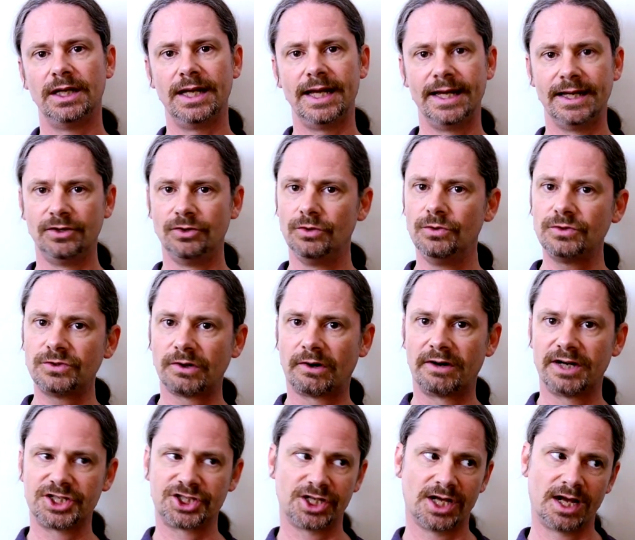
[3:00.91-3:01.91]
in
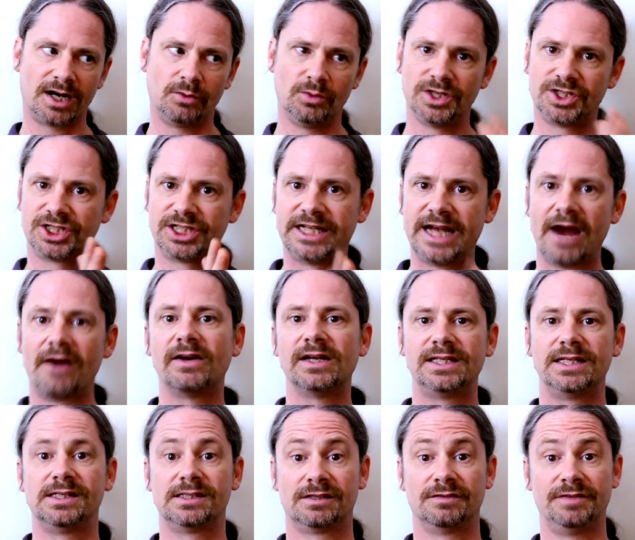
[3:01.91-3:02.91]
Uttara Ashada, which
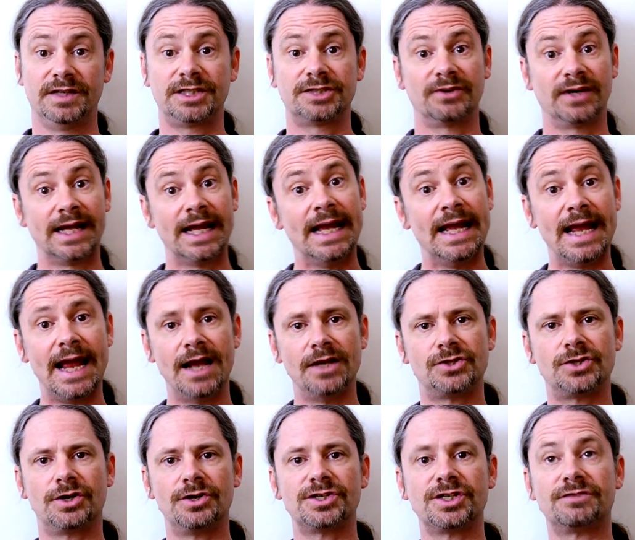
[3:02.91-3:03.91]
guarantees the victory, and
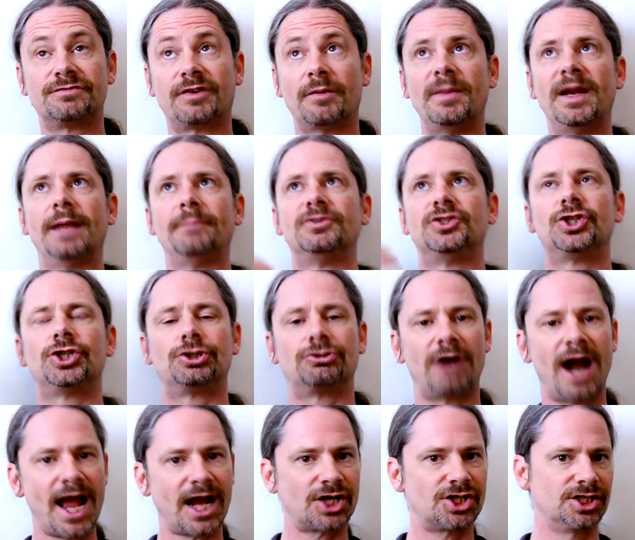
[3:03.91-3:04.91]
turns it from an
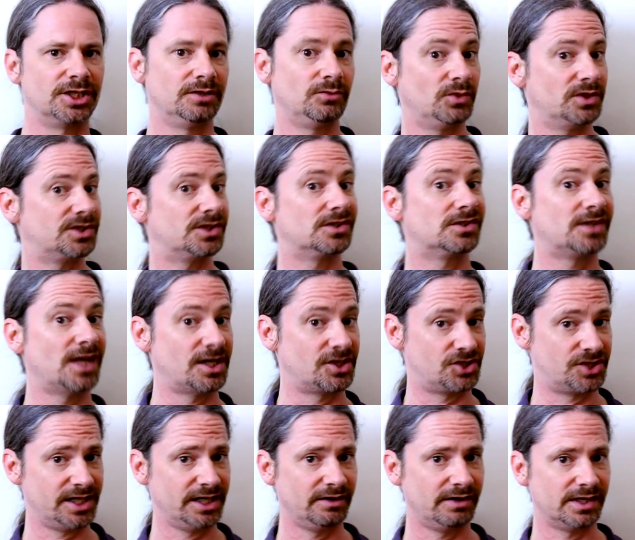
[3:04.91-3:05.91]
abstraction, which is
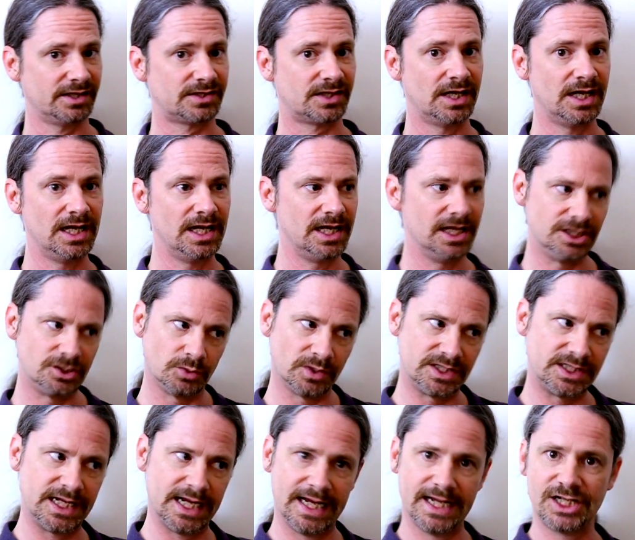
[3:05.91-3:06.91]
Sagittarius, into a
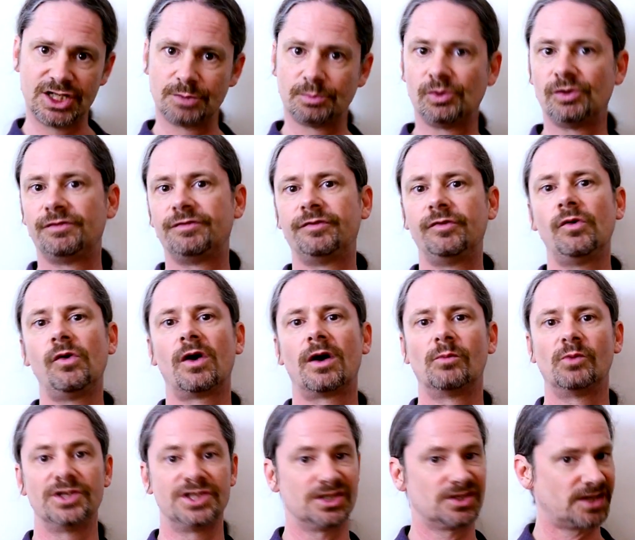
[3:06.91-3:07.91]
tangible
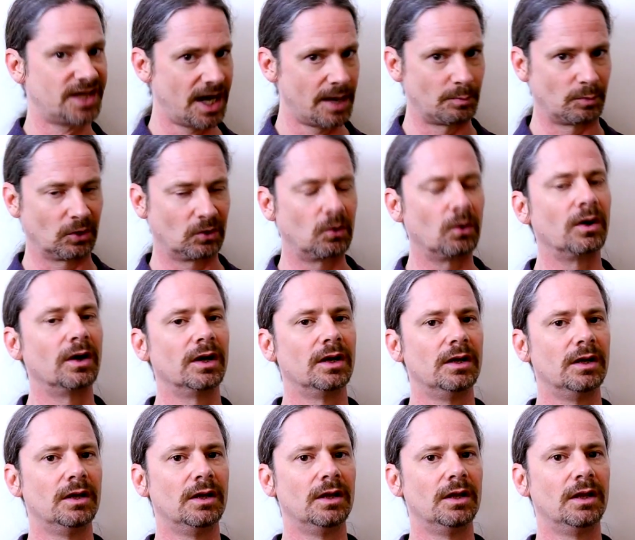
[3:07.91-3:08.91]
form, which is Capricorn,
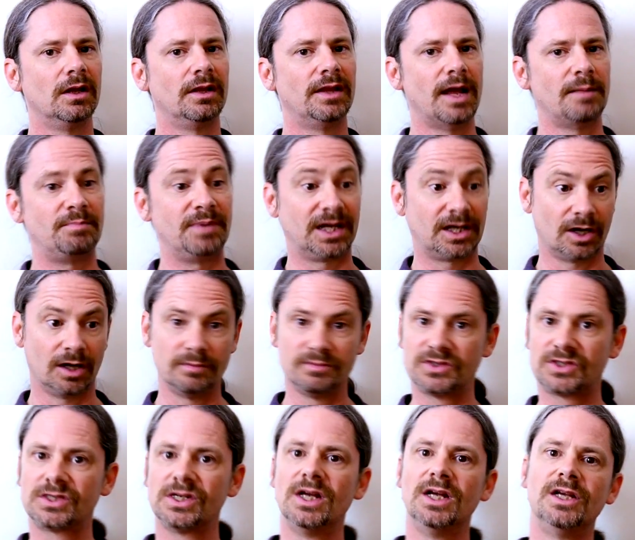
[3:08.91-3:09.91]
that
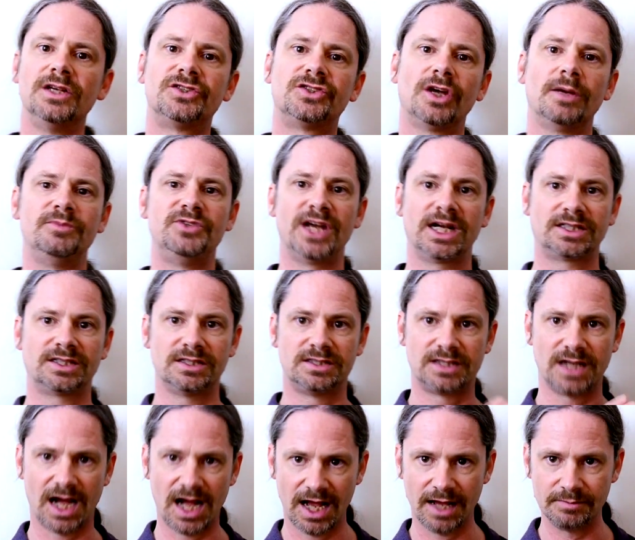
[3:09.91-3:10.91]
becomes subject to
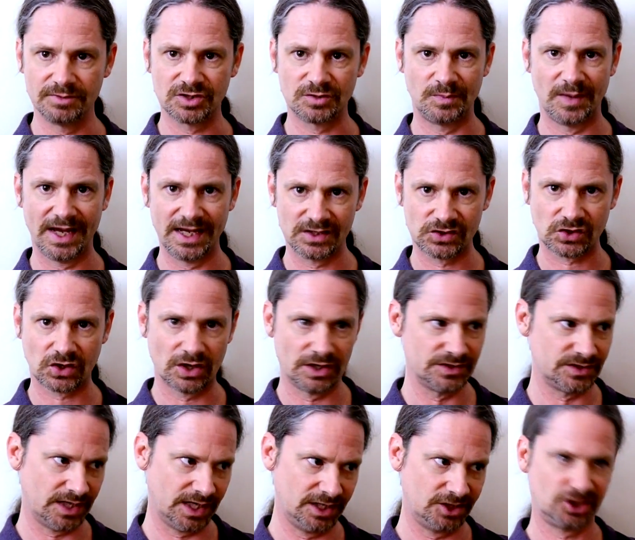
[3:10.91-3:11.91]
time, space,
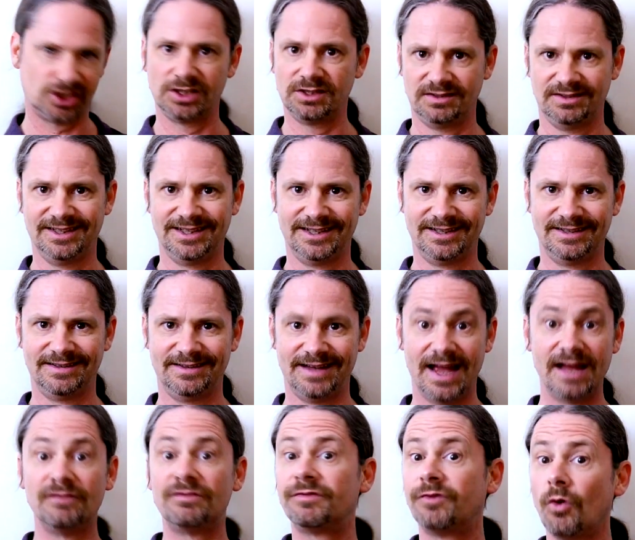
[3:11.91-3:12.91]
causation,
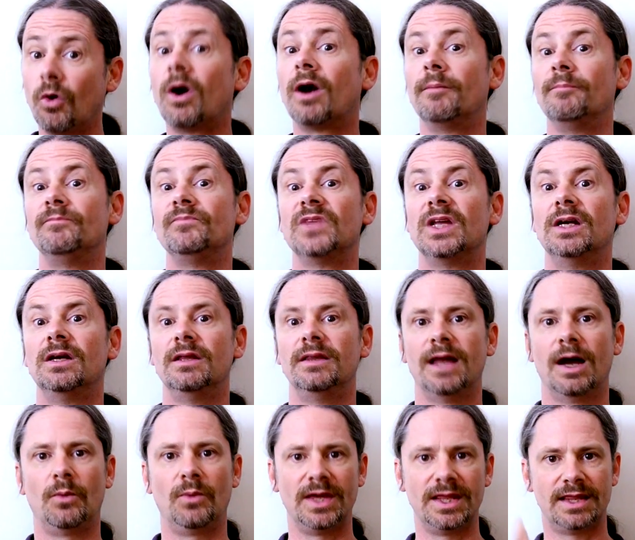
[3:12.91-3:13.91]
and form,
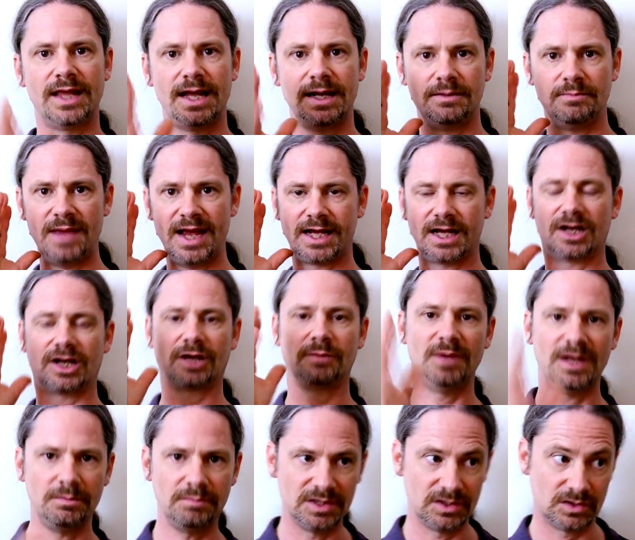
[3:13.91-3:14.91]
that we then make a
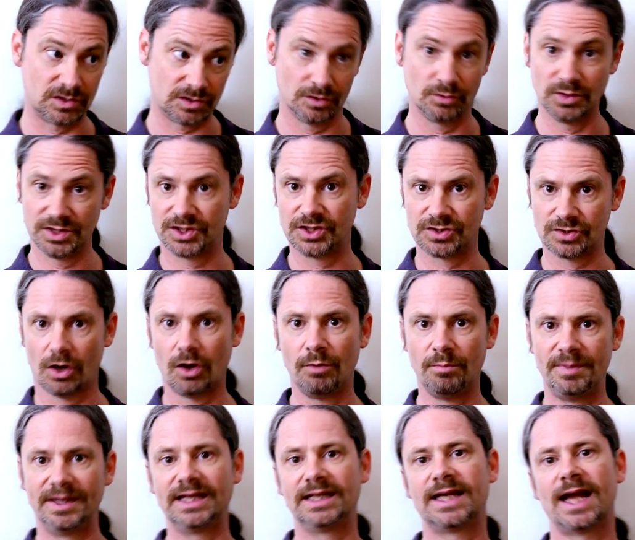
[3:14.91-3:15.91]
commitment to, which is
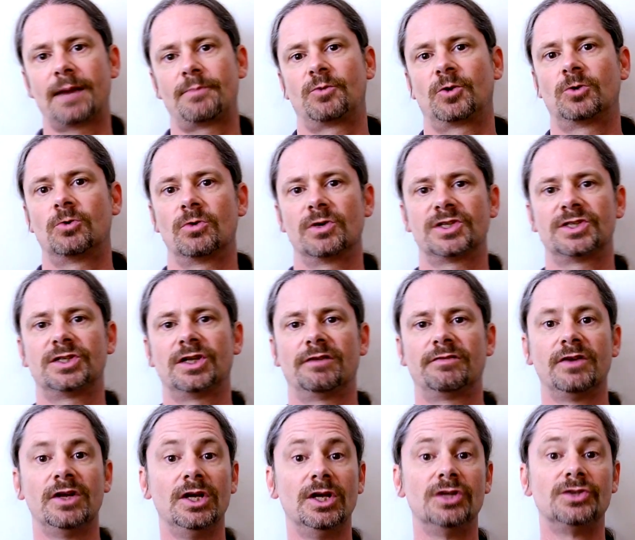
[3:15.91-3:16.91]
all big Capricorn
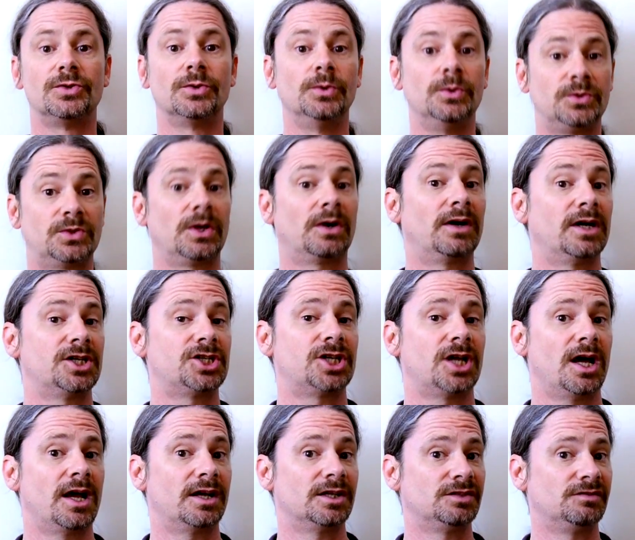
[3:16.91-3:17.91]
stuff. So Uttara
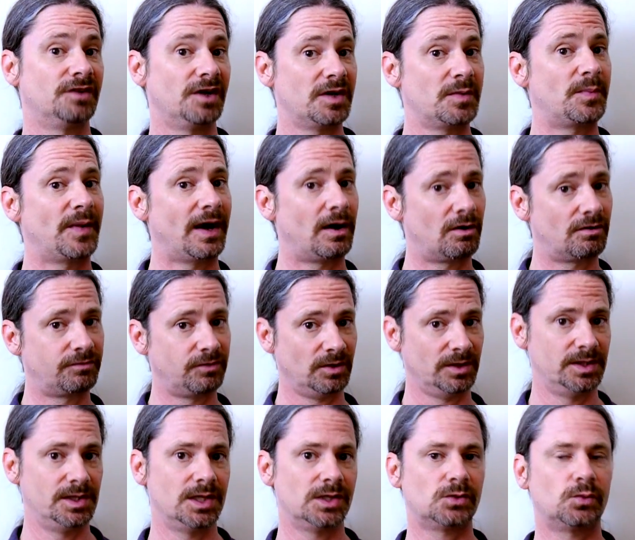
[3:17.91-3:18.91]
Ashada is very powerful
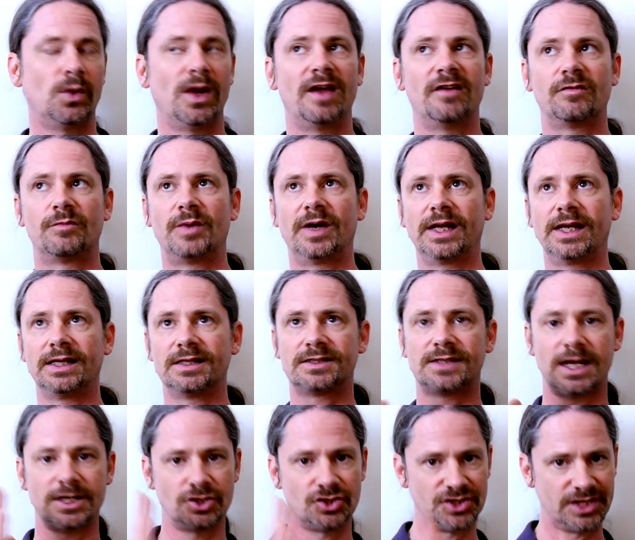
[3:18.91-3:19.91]
in this way of bringing
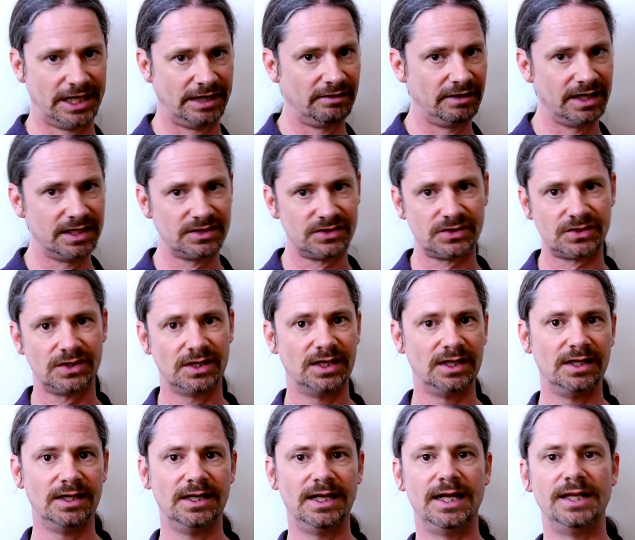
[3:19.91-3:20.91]
Sagittarius
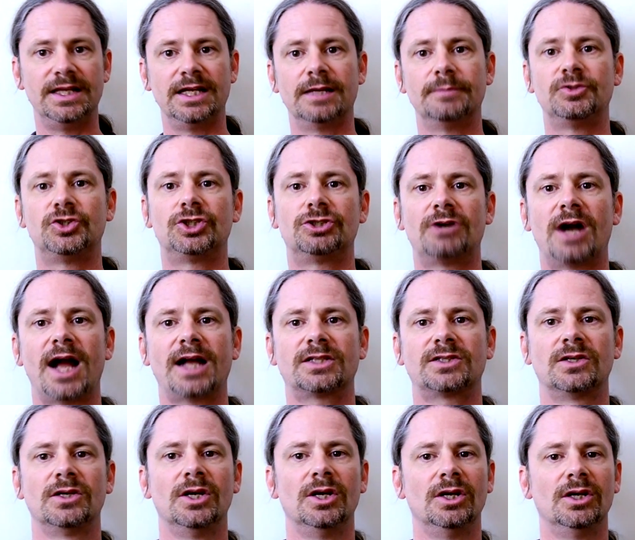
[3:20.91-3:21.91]
and the
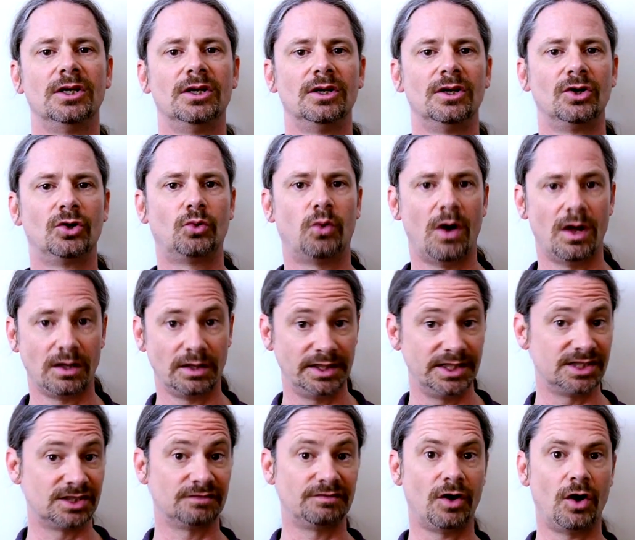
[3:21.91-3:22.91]
abstract
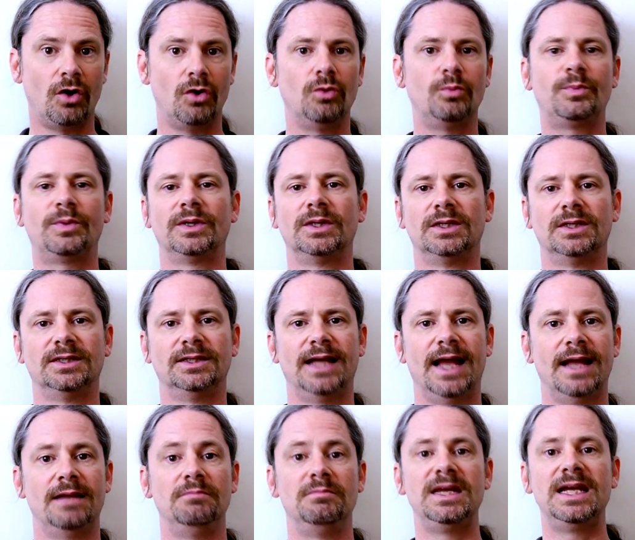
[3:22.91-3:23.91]
qualities of hope
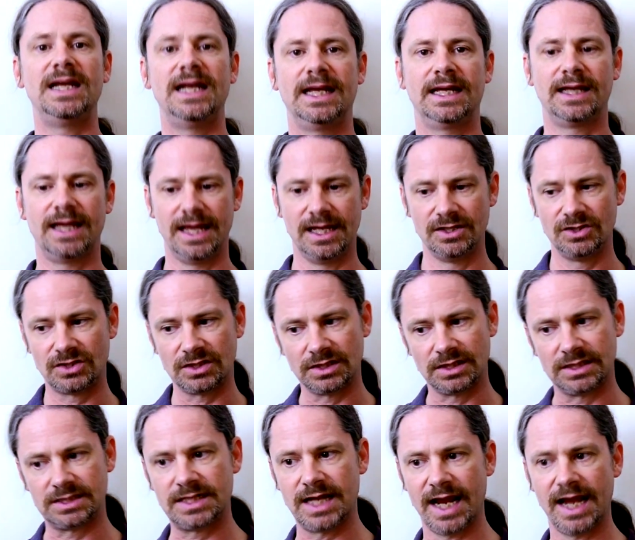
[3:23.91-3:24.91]
and meaning into
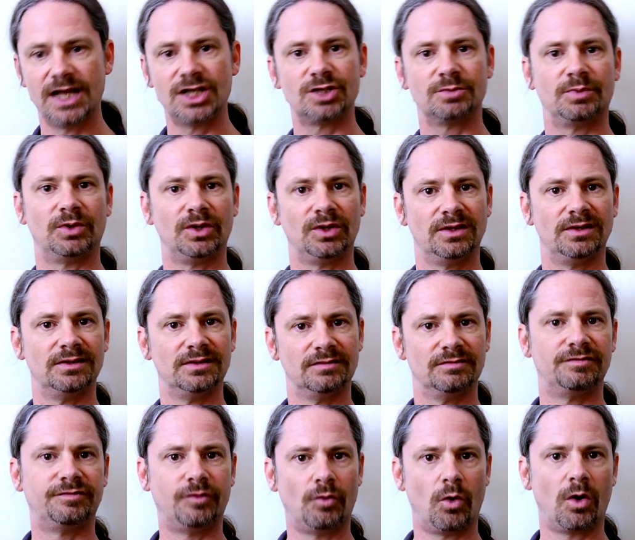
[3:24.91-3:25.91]
the tangible
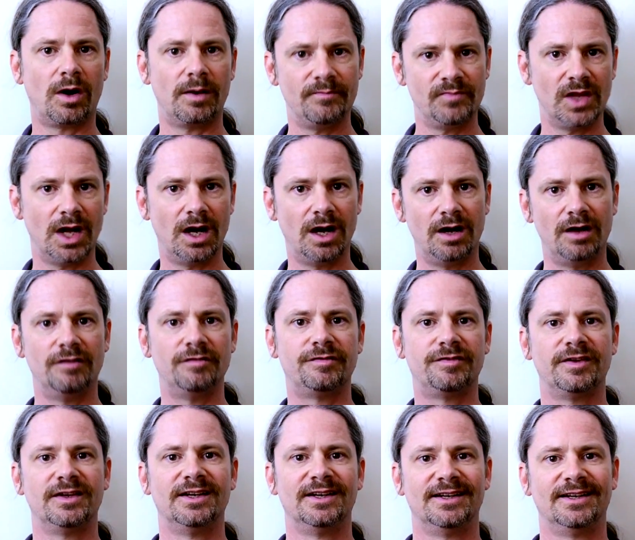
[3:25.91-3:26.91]
form of